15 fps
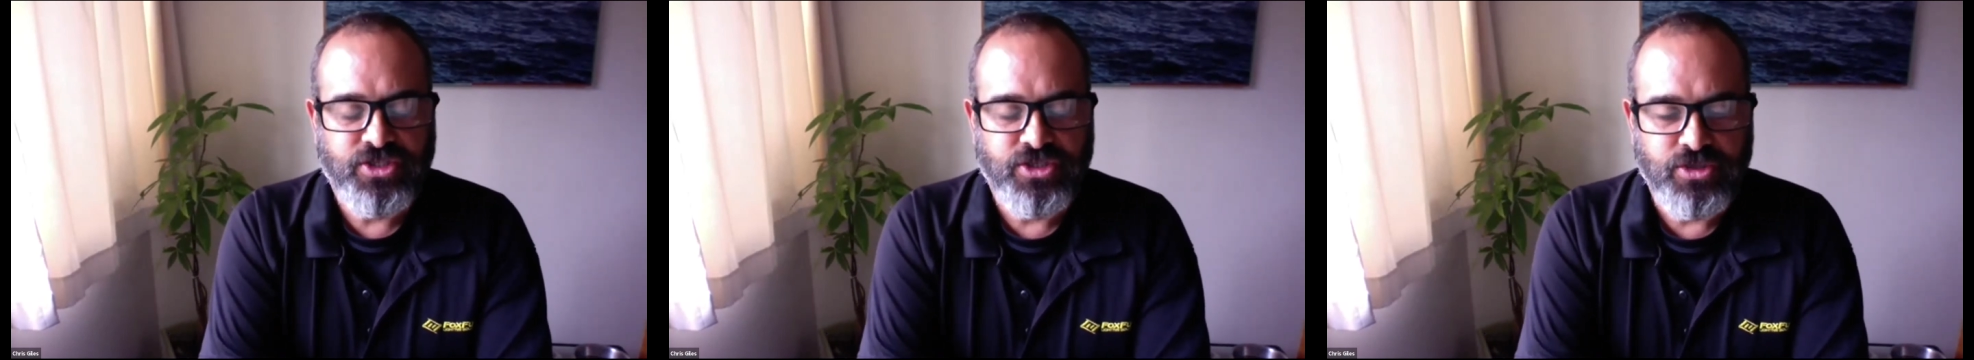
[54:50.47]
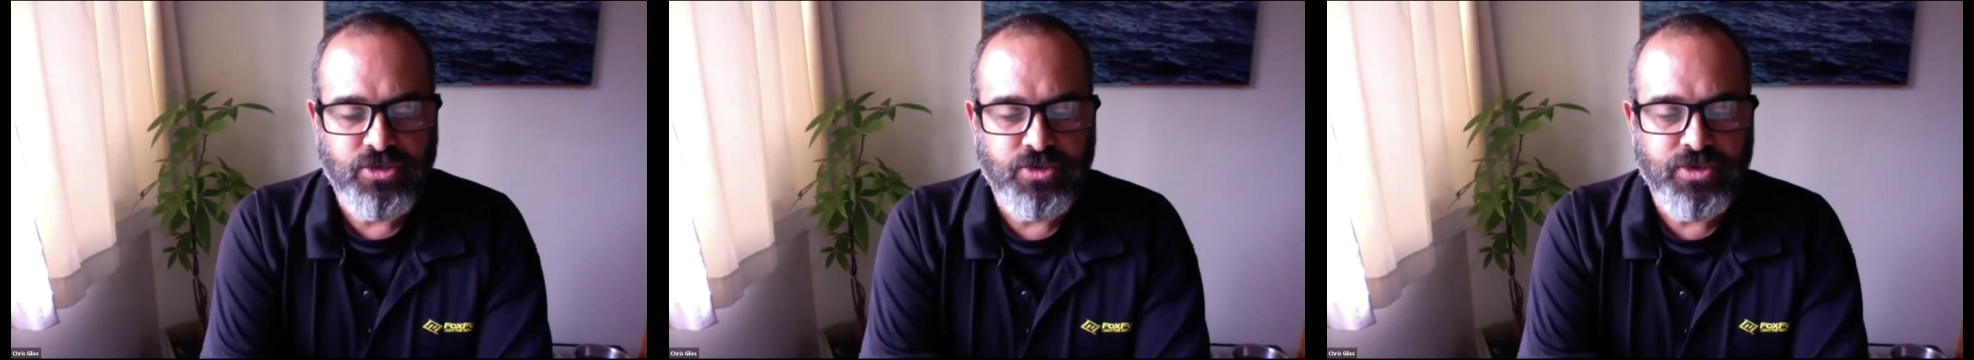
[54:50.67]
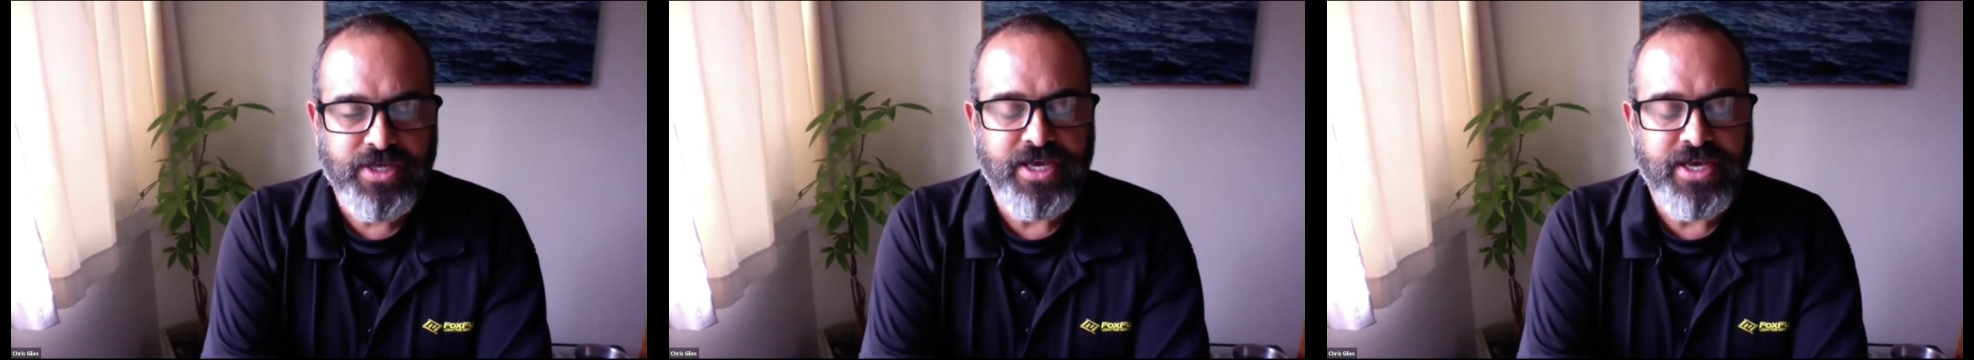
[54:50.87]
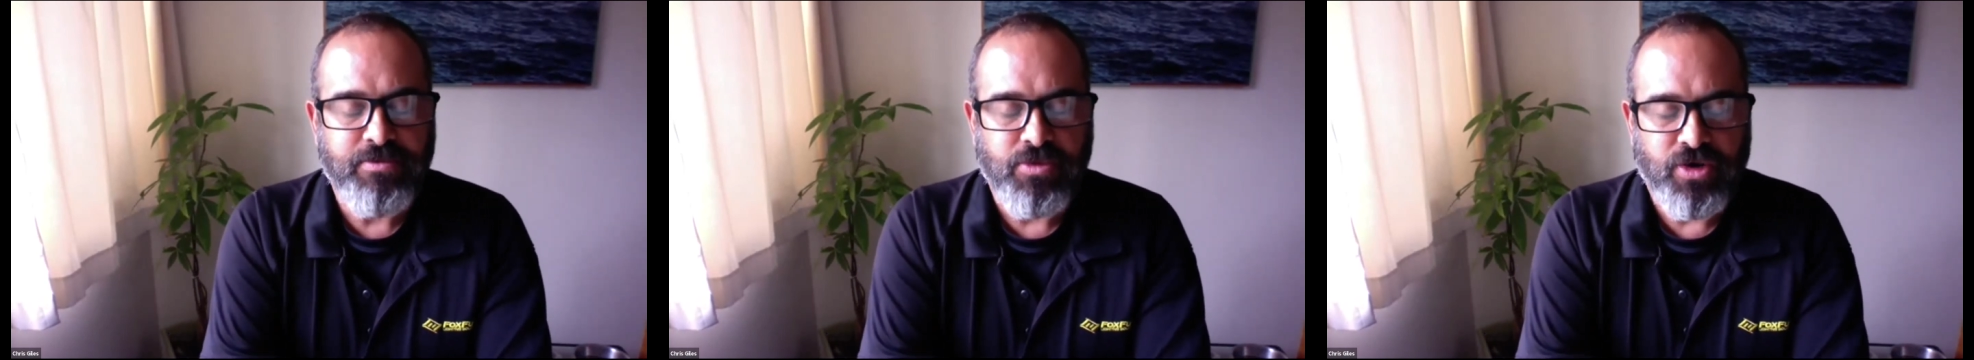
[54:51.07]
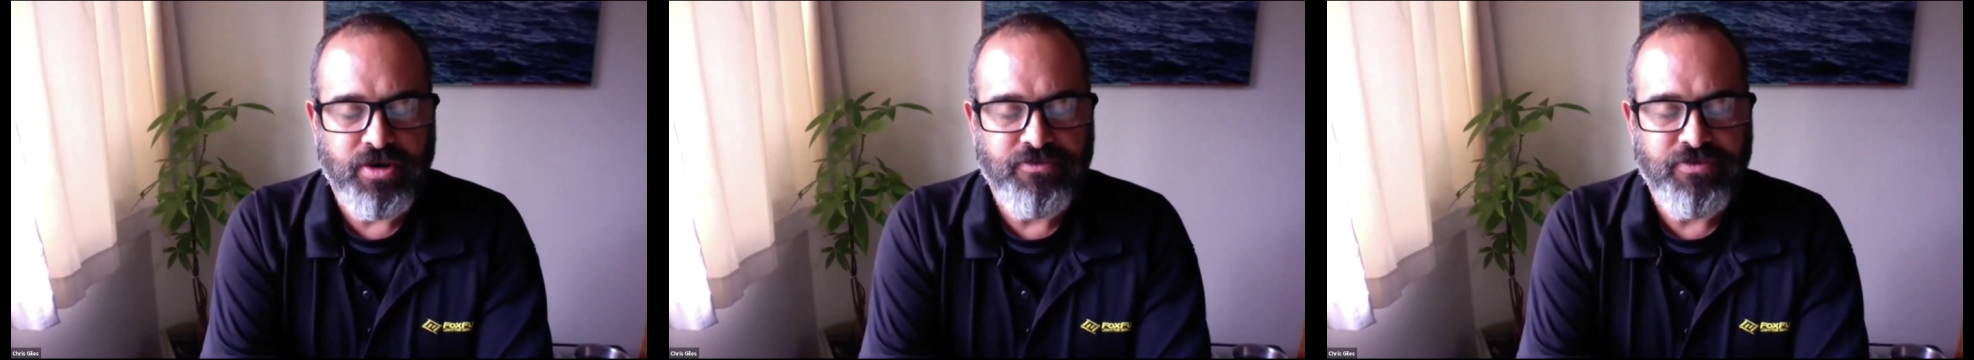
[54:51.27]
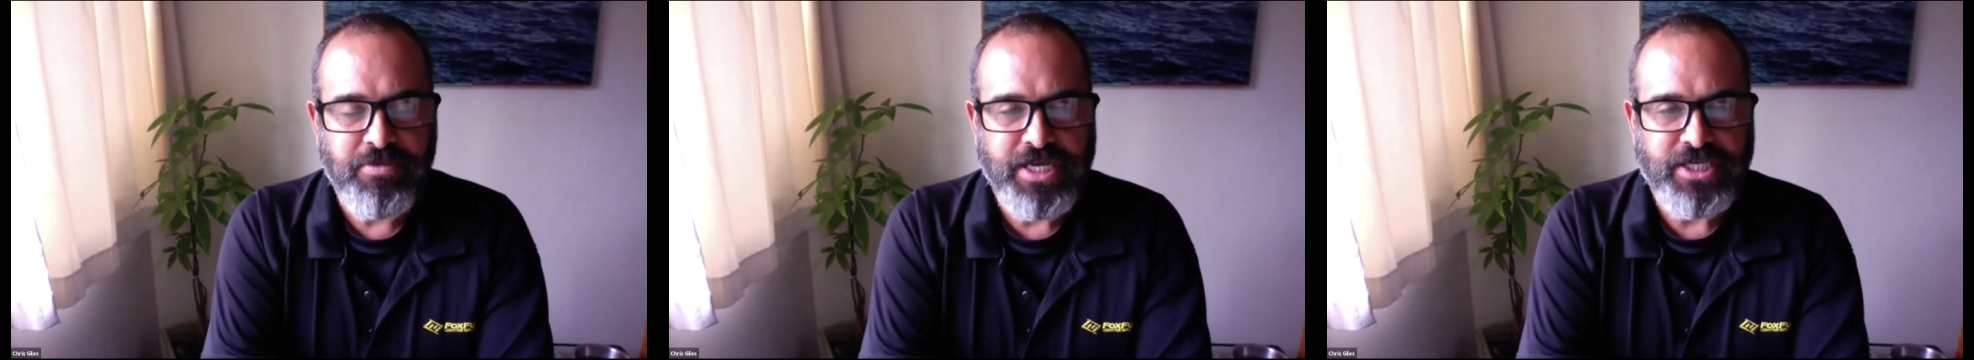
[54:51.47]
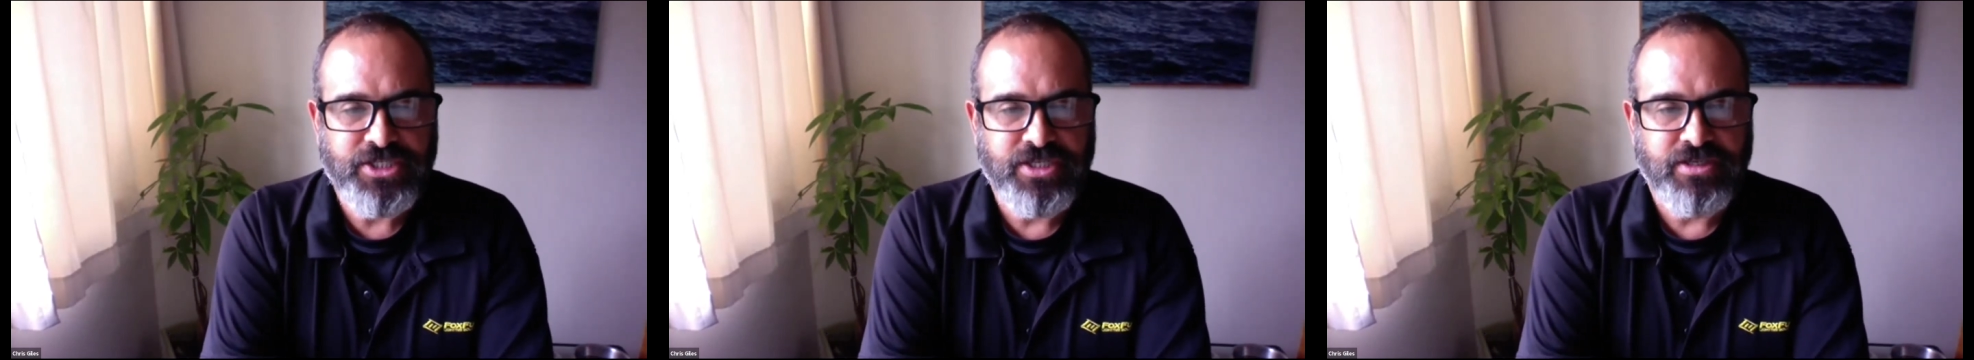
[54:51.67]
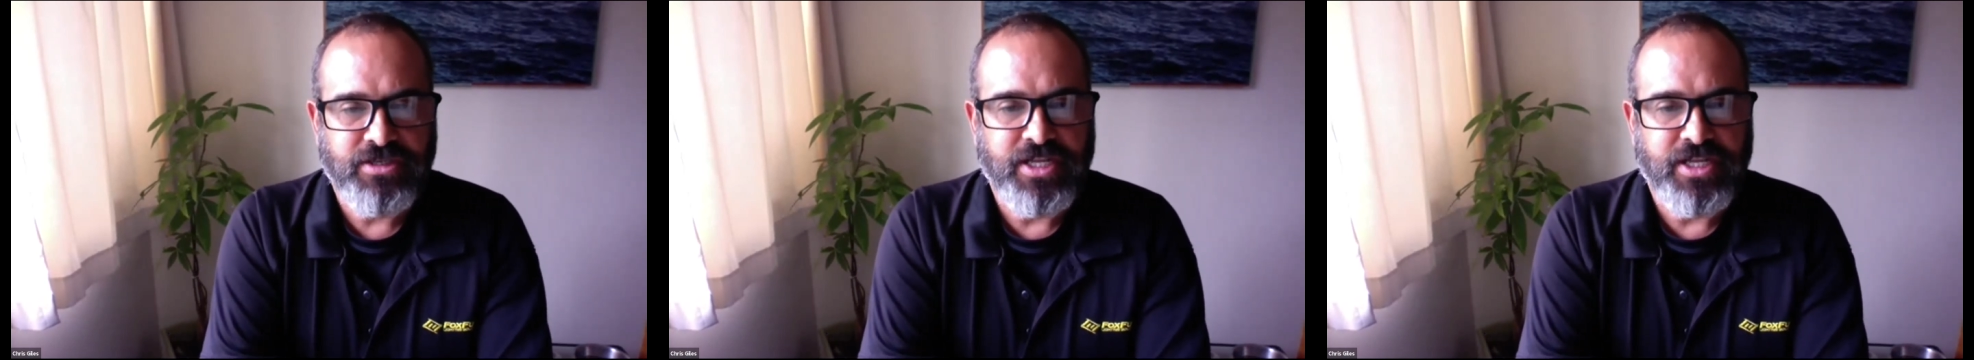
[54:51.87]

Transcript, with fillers: to get more information,